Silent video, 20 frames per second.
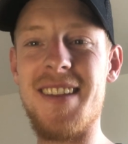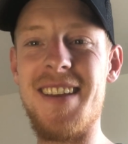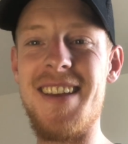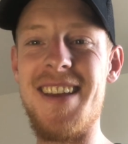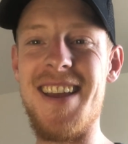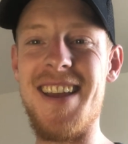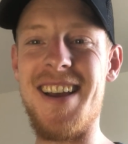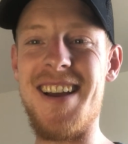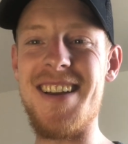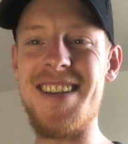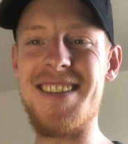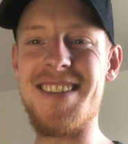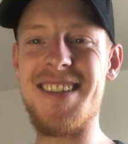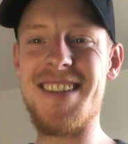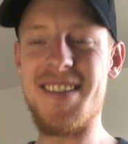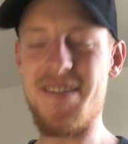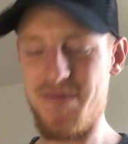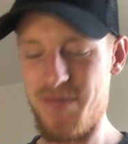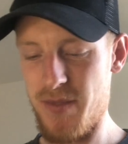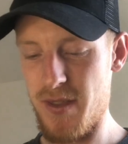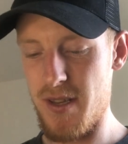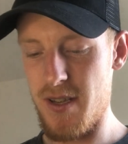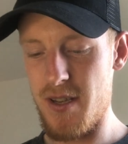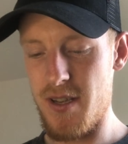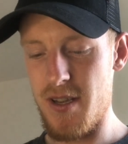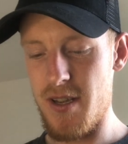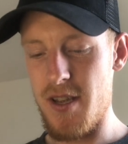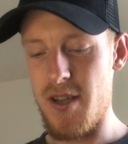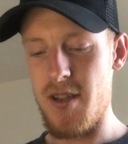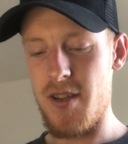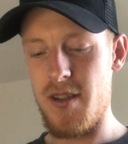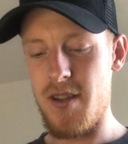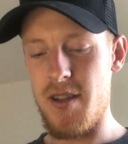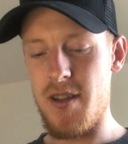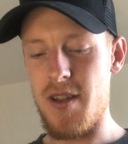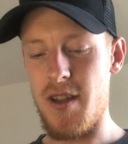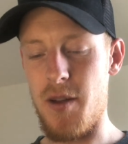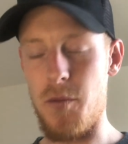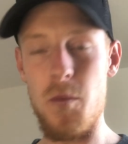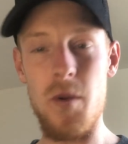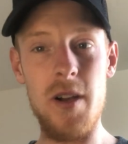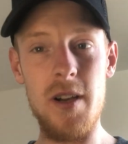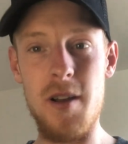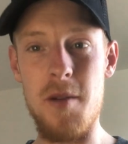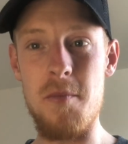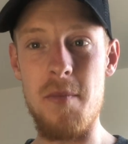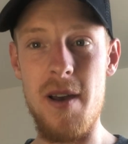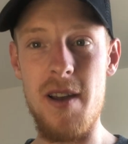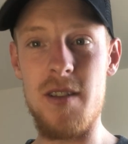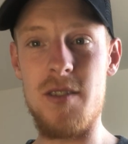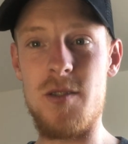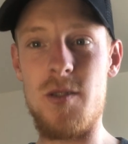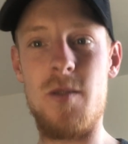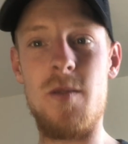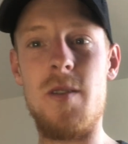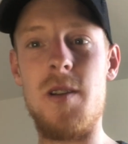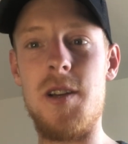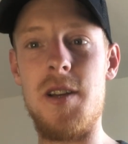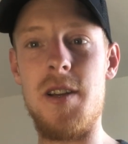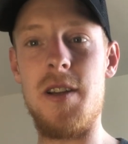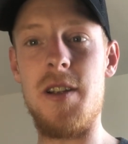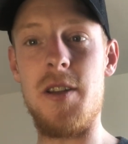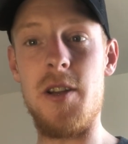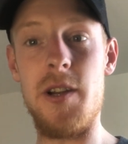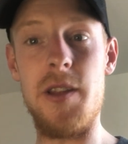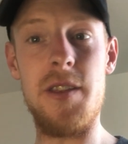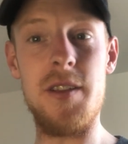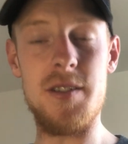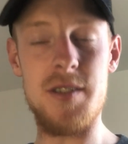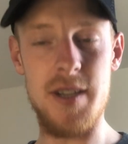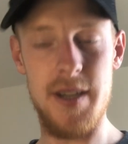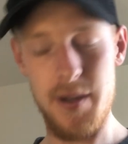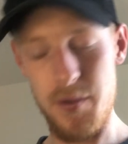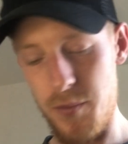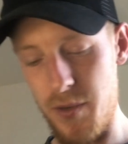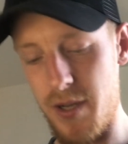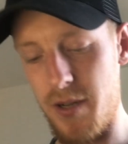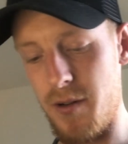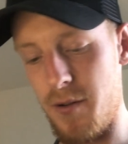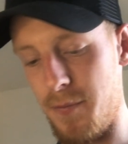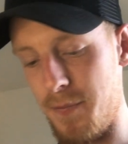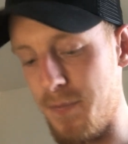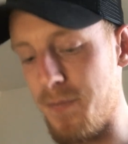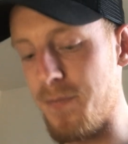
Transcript: Hey guys, and welcome back to another tying video.